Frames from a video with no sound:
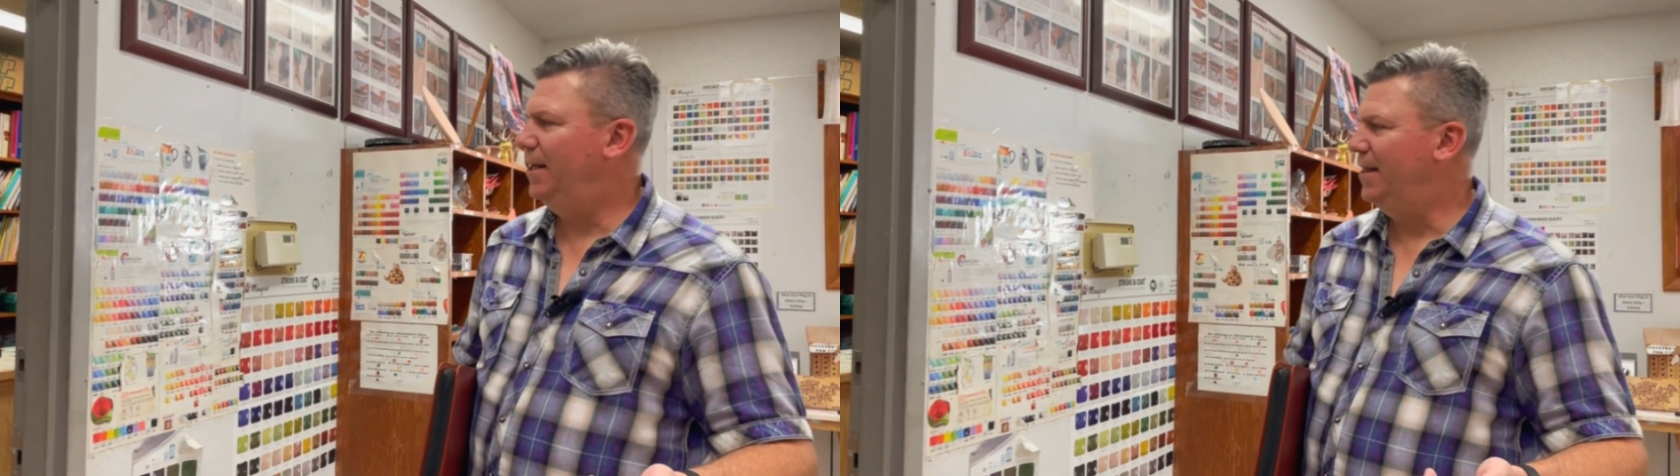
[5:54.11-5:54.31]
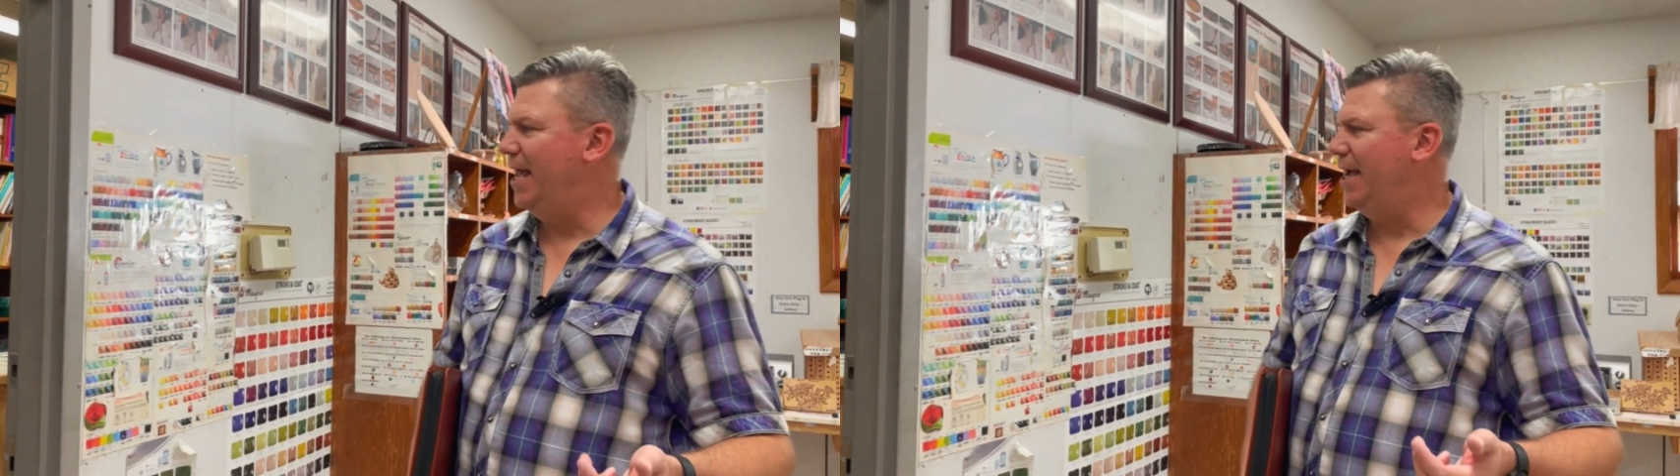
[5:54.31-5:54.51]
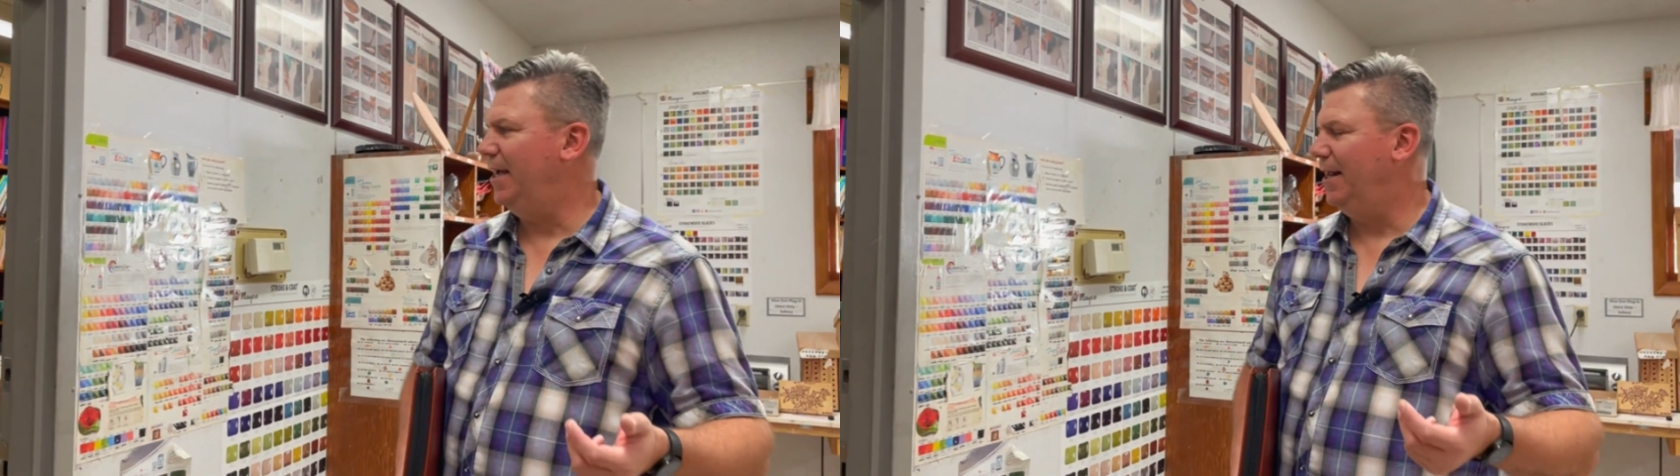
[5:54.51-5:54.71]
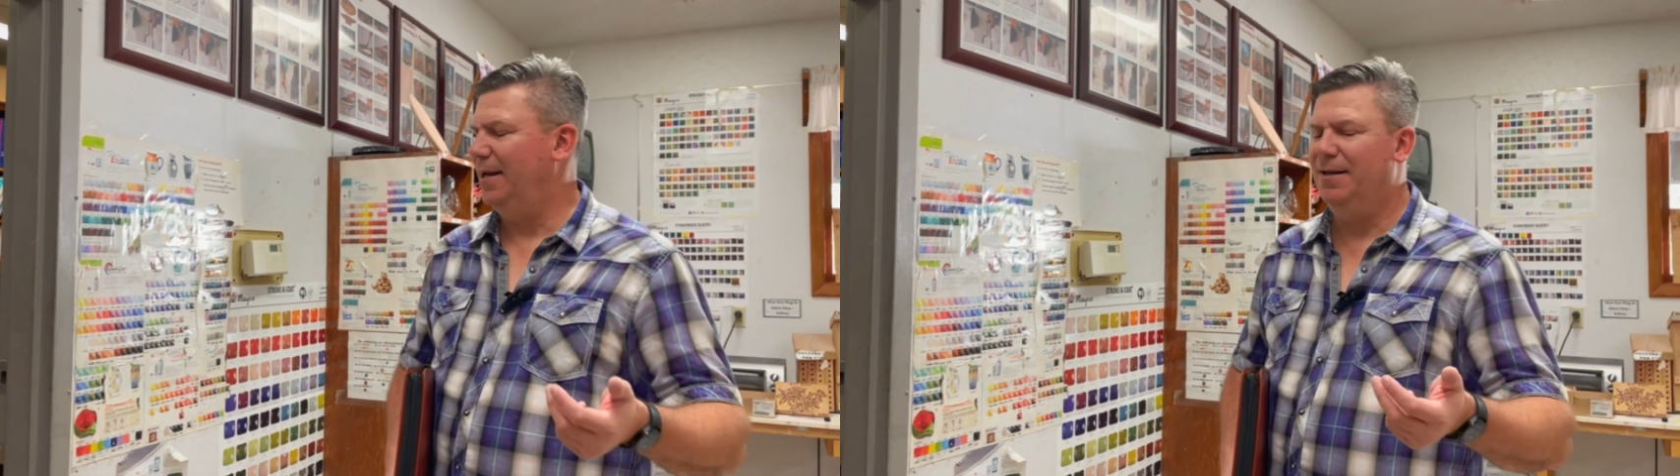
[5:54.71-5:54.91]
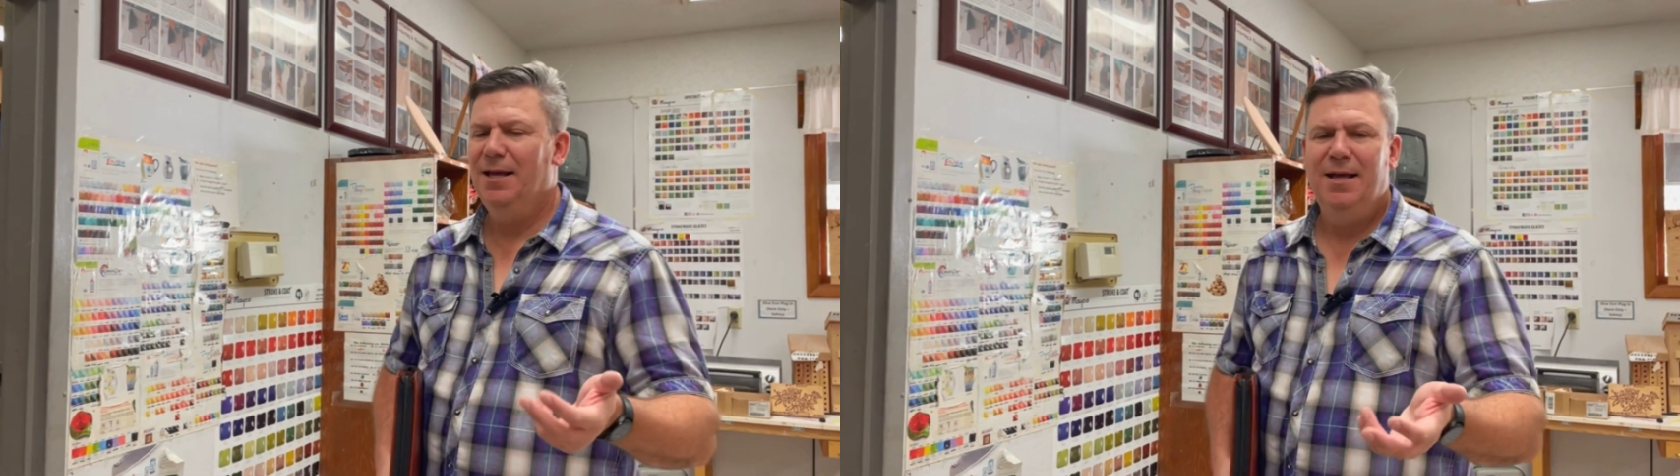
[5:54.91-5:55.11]
they
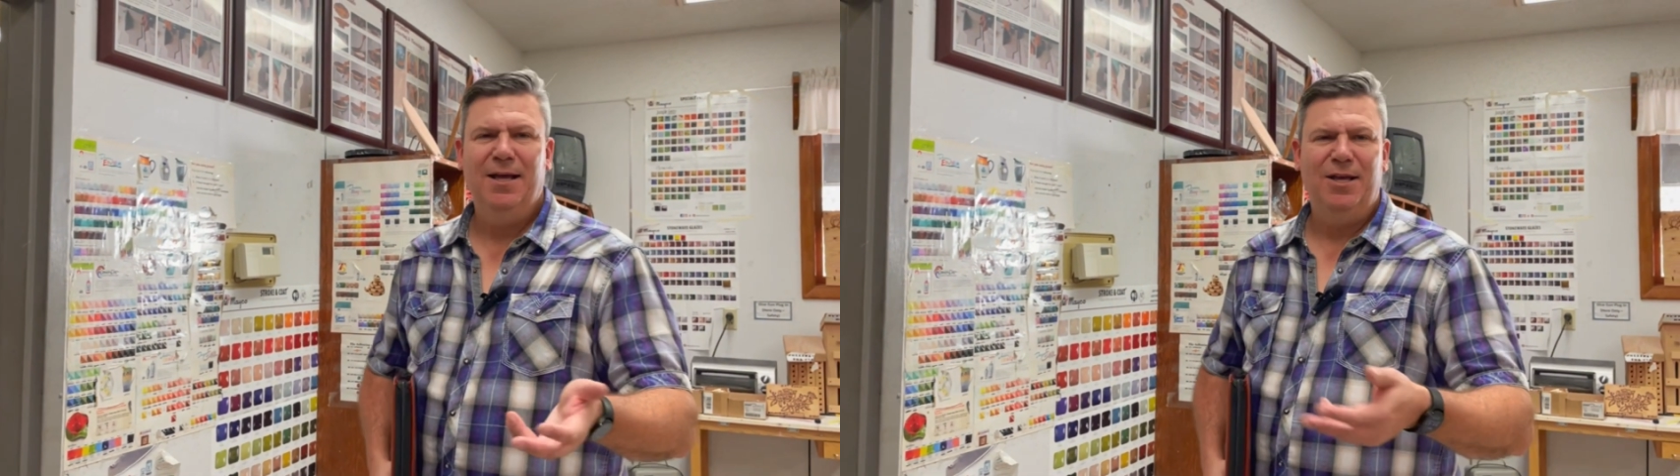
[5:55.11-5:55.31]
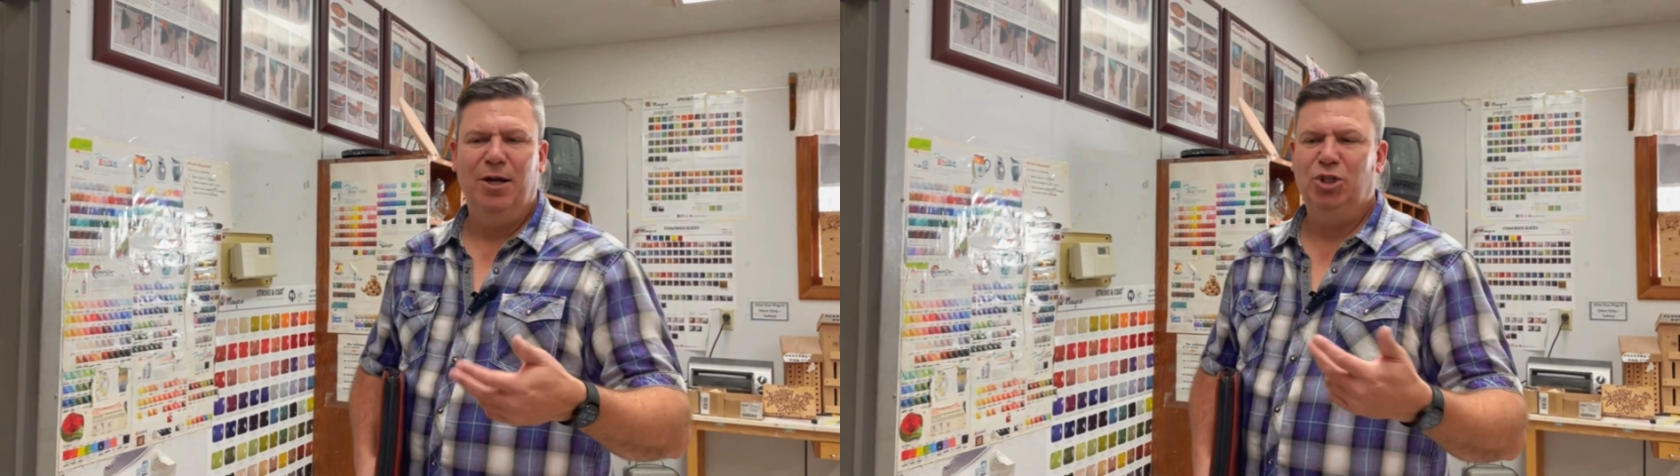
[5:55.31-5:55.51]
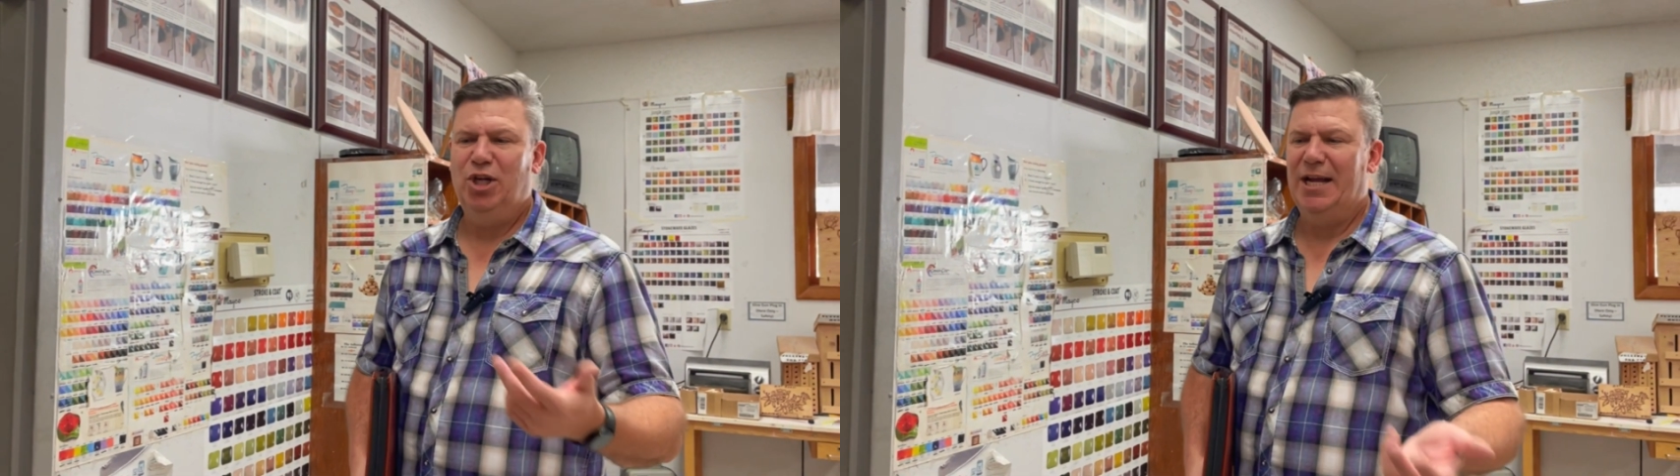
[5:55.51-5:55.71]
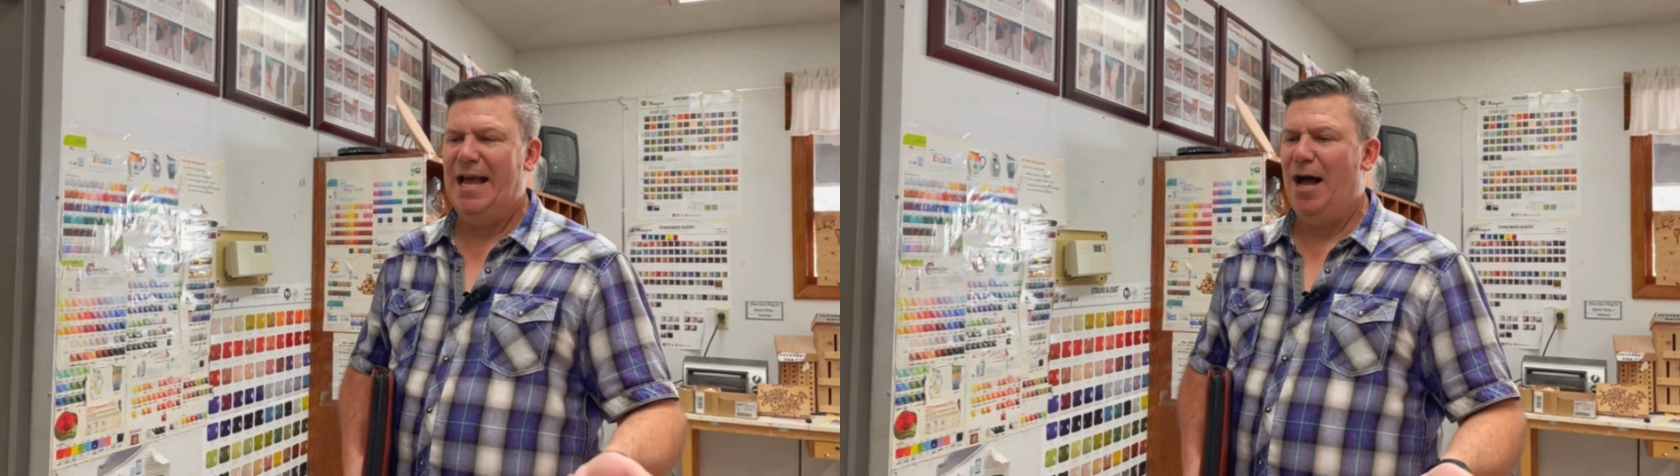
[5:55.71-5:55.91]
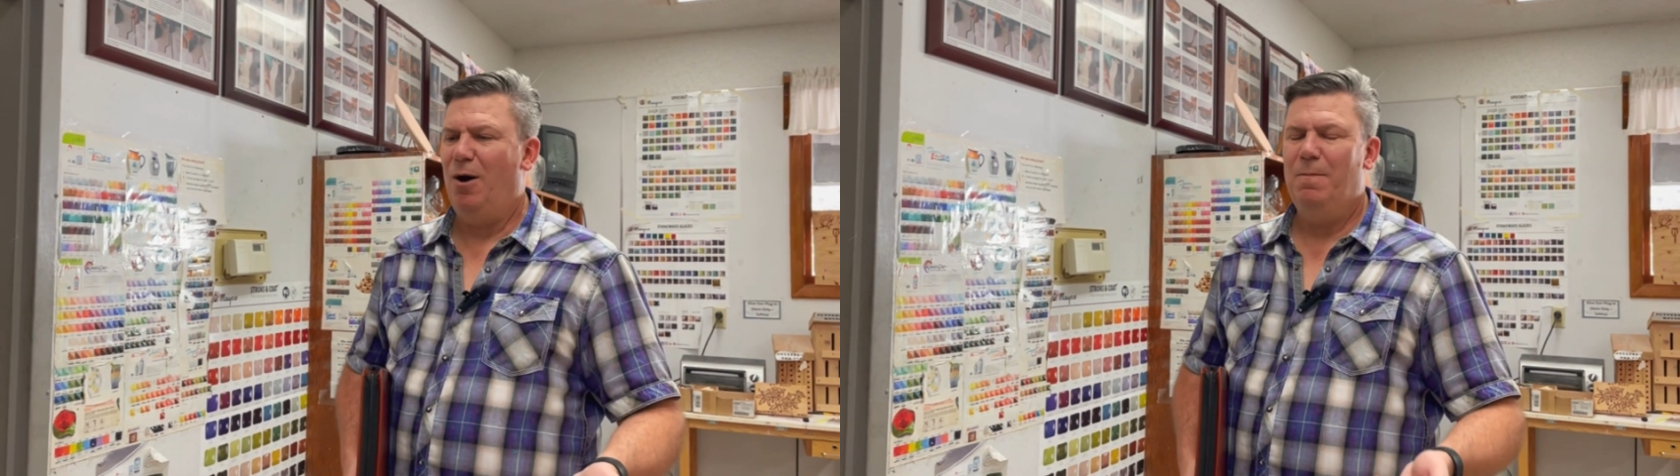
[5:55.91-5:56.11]
could, you know, check
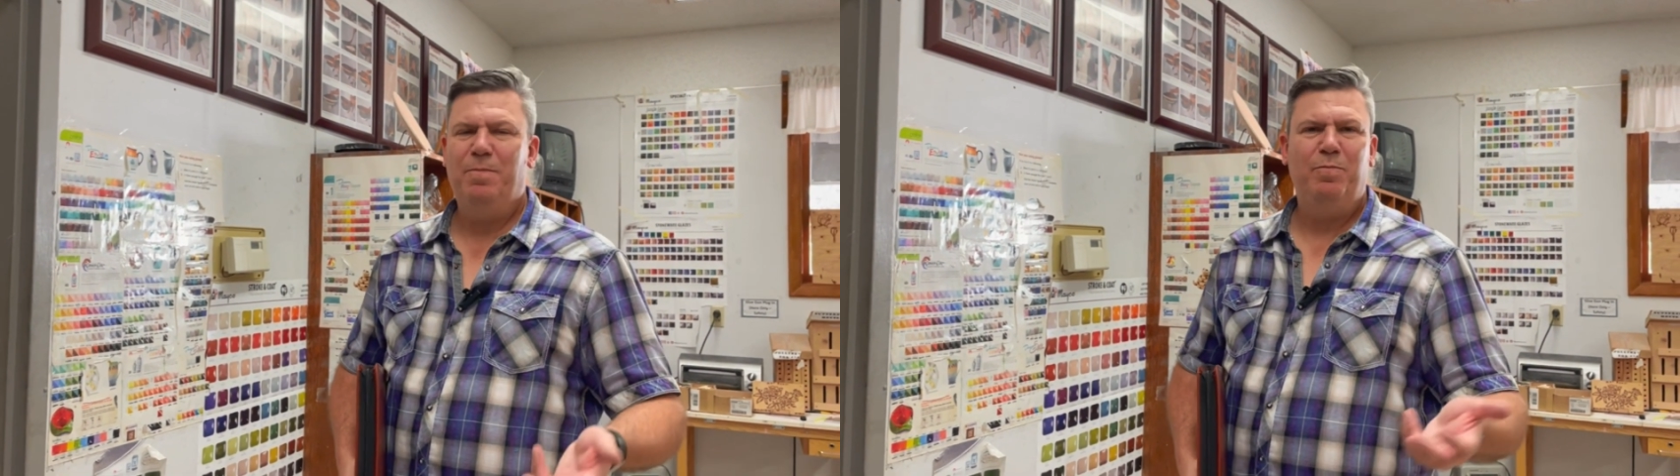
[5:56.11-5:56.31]
out